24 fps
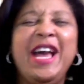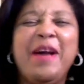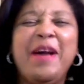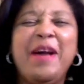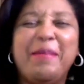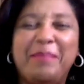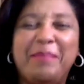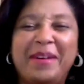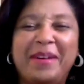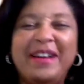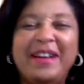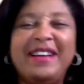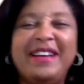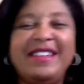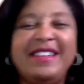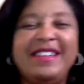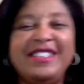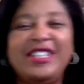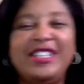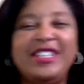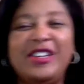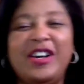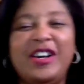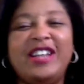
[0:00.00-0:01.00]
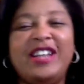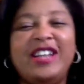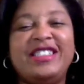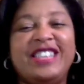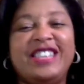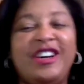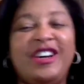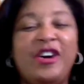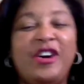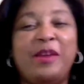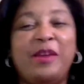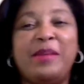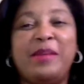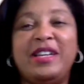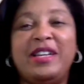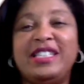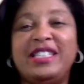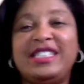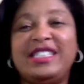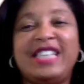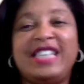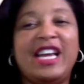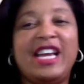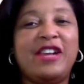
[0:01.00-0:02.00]
But, the
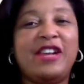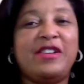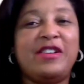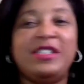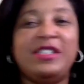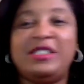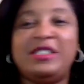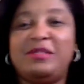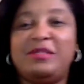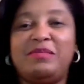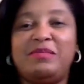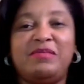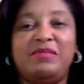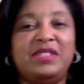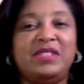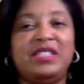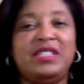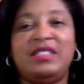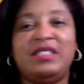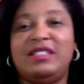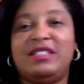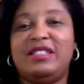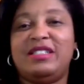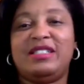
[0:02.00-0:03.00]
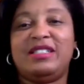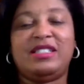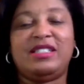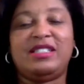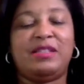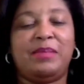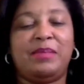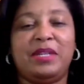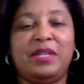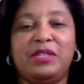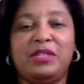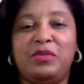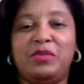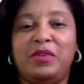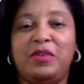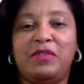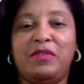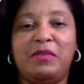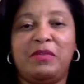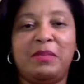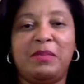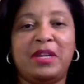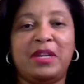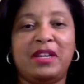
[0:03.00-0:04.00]
harmonic scanner is the best one
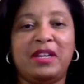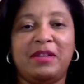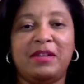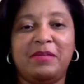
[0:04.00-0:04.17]
for me.